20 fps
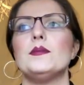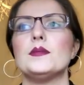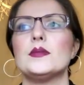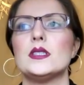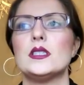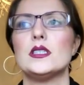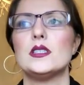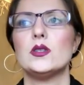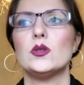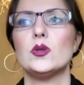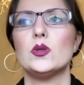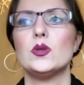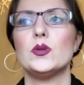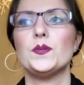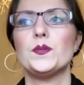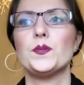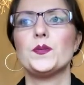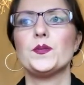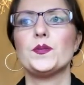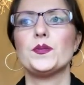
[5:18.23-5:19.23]
So
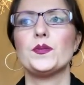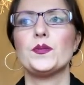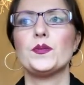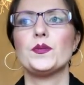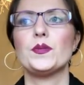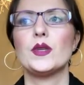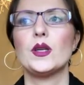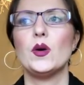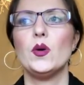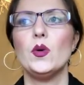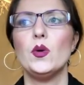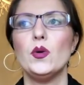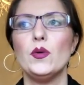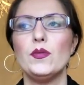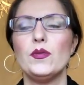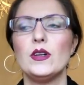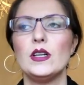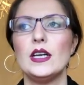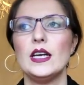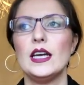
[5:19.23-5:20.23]

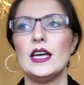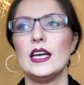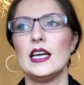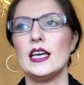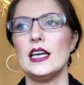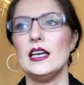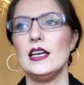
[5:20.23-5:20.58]
hopefully